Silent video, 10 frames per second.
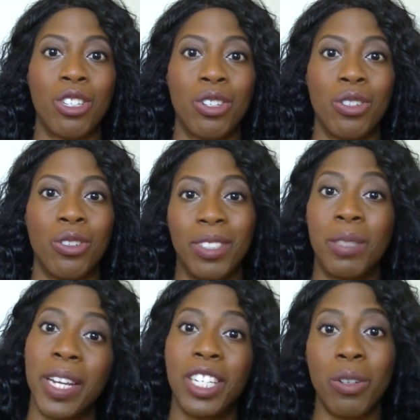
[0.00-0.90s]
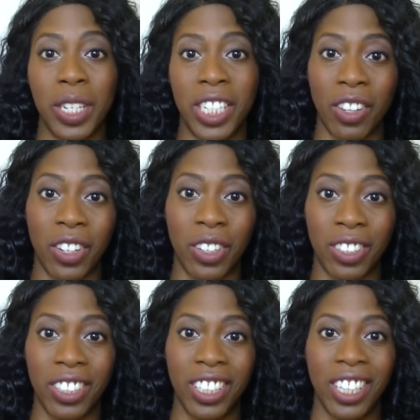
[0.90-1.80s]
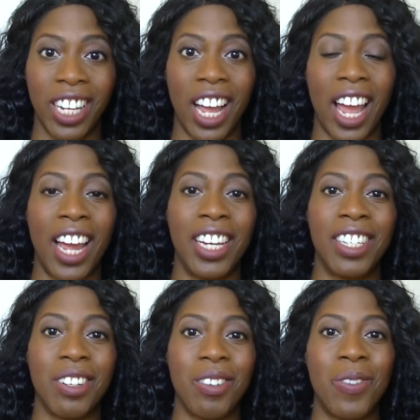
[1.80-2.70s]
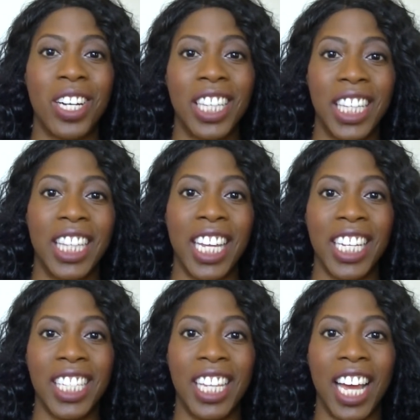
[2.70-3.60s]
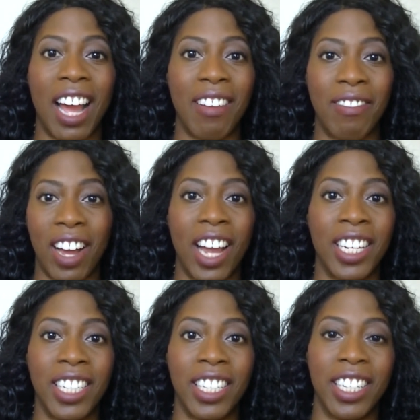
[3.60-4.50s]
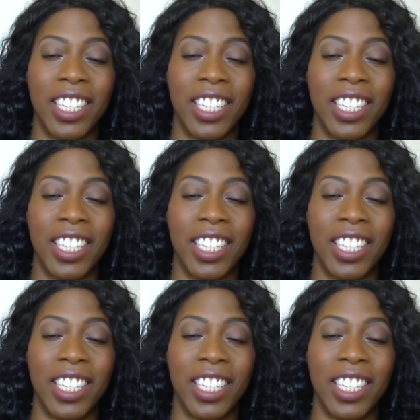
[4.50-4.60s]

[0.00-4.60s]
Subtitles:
to speak to each other. And one of the things that I find